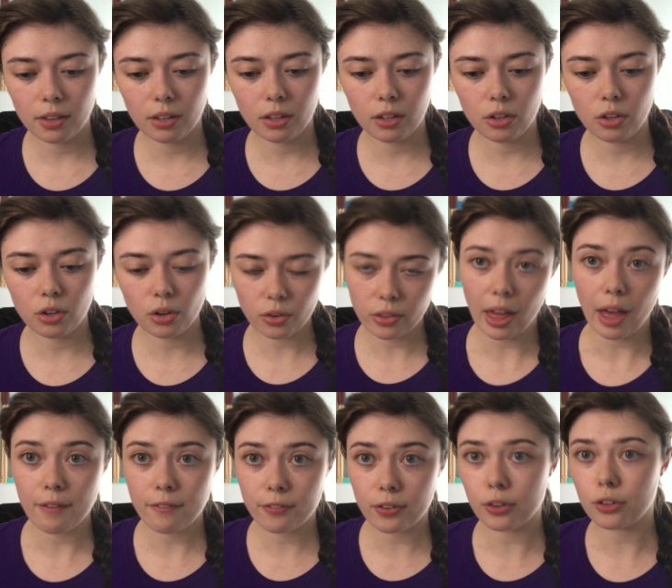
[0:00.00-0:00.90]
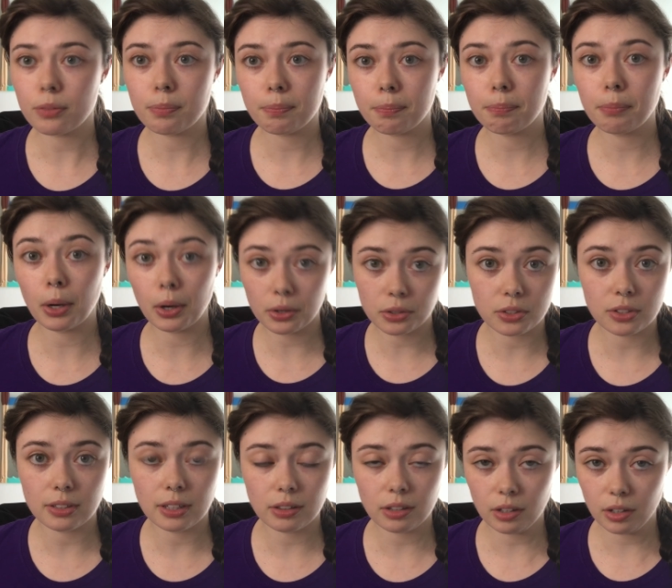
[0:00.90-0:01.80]
you're that first
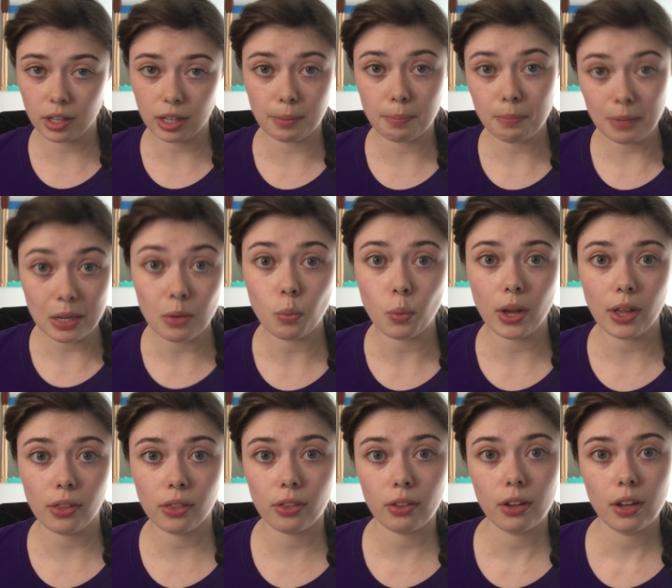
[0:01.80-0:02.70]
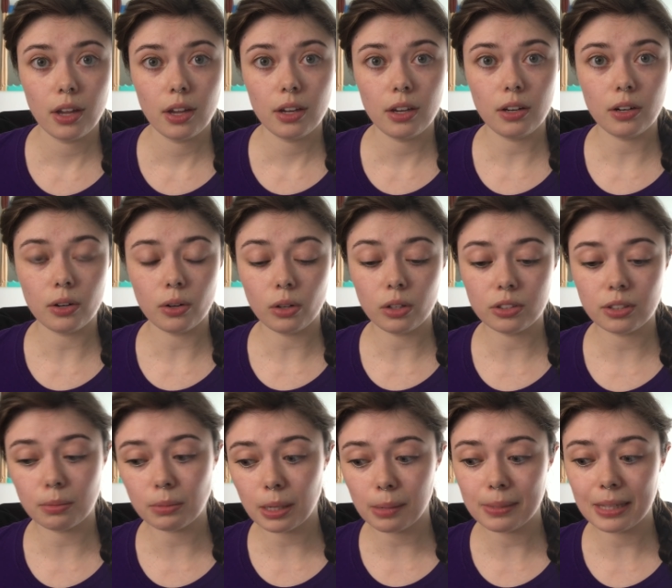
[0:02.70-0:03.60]
person that they're going to meet with. You know,
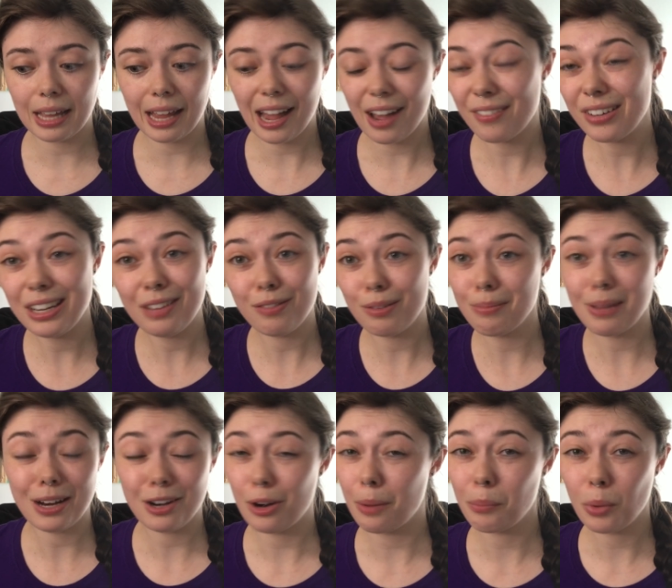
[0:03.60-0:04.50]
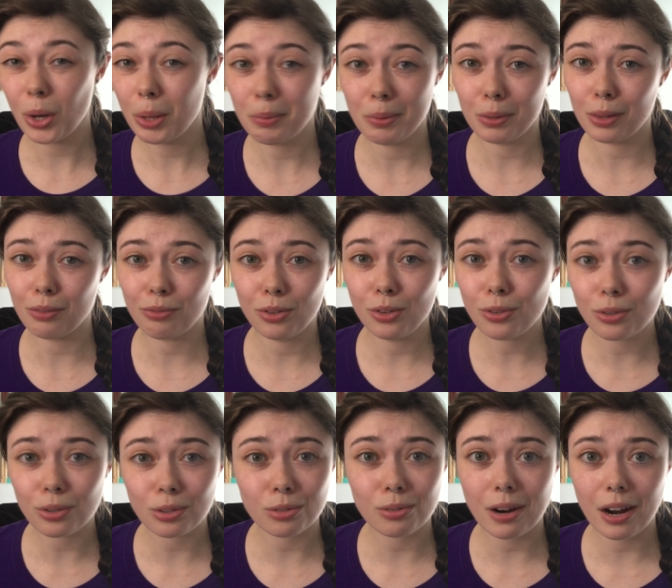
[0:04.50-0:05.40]
sometimes they haven't even made an appointment with the
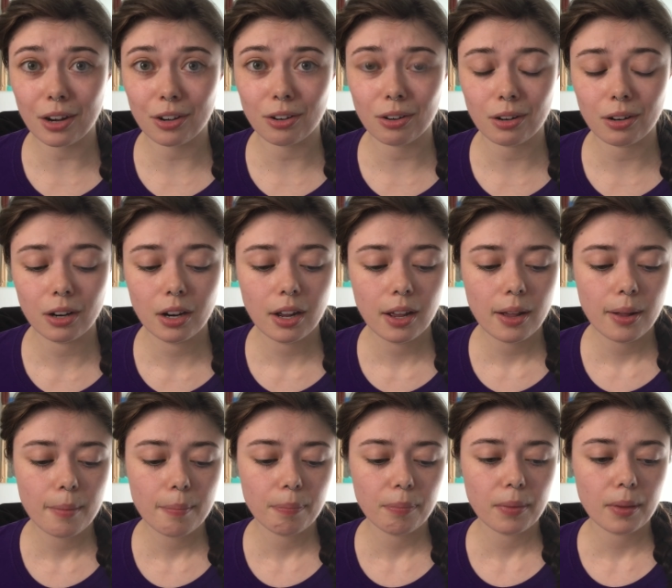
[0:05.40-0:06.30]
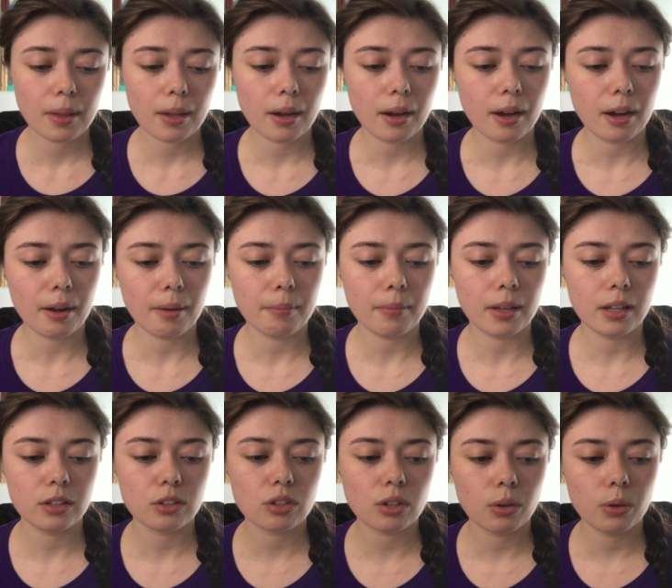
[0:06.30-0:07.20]
funeral director.
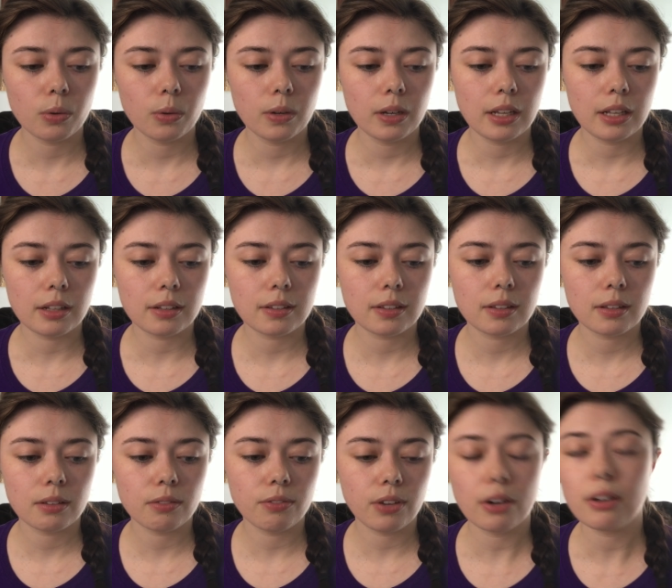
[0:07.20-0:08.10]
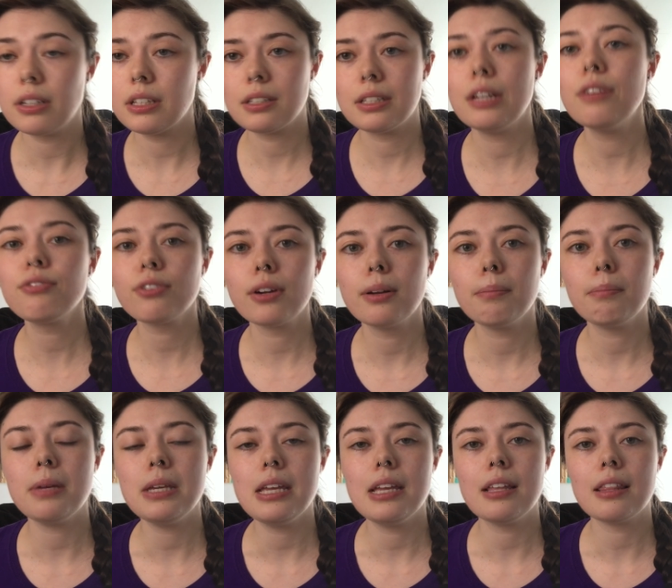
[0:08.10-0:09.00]
And so it's very different
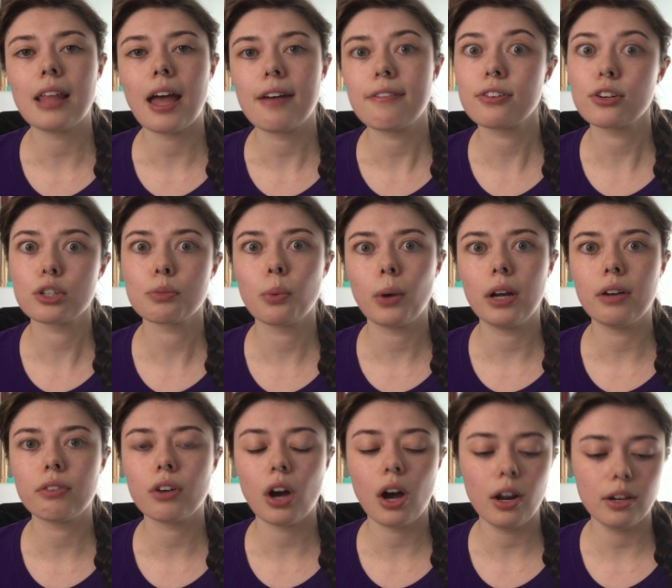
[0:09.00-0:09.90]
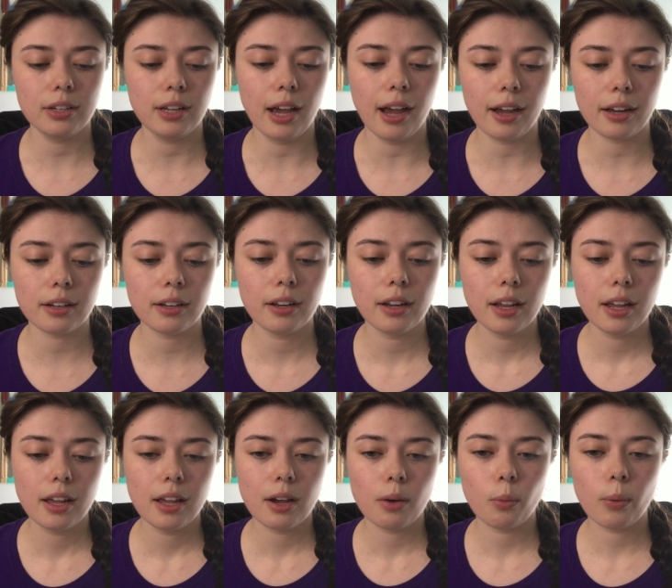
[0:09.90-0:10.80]
being that first point of contact.
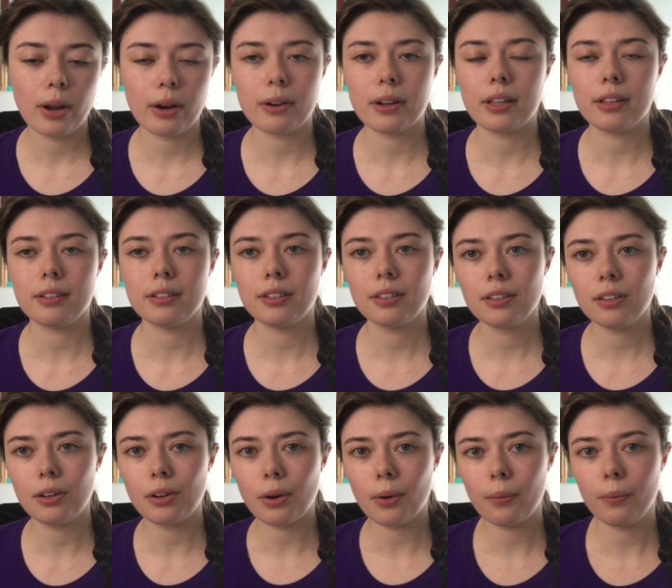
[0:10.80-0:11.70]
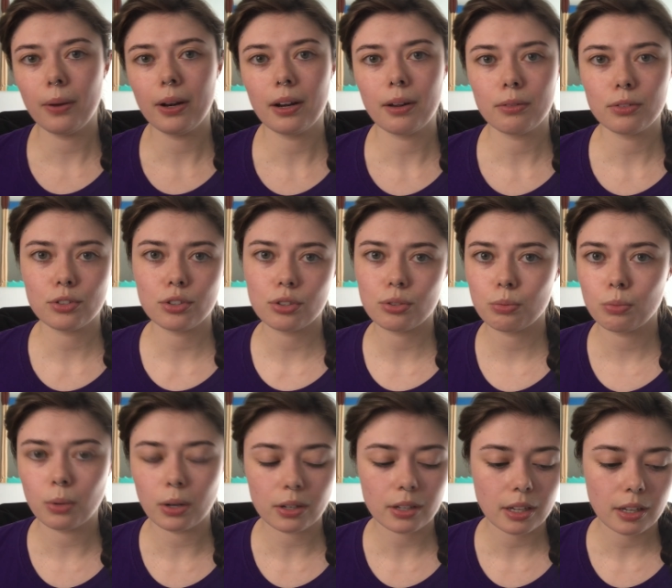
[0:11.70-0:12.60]
Whereas, you know, when I was just
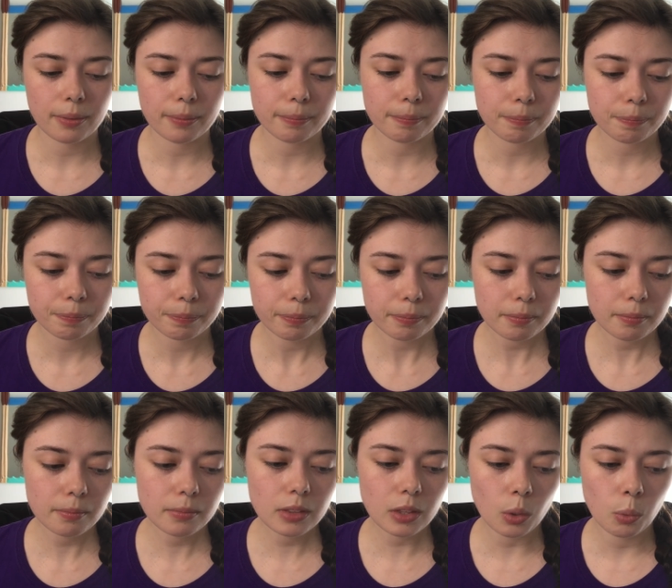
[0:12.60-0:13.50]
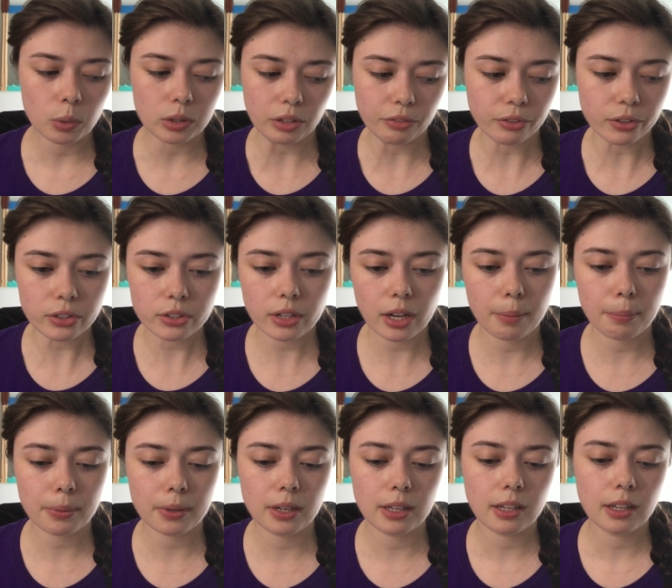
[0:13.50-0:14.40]
working with the first
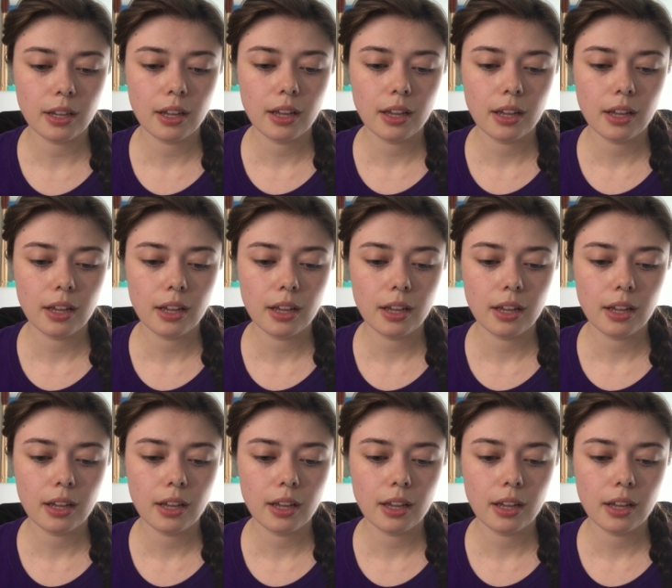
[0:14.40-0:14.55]
company,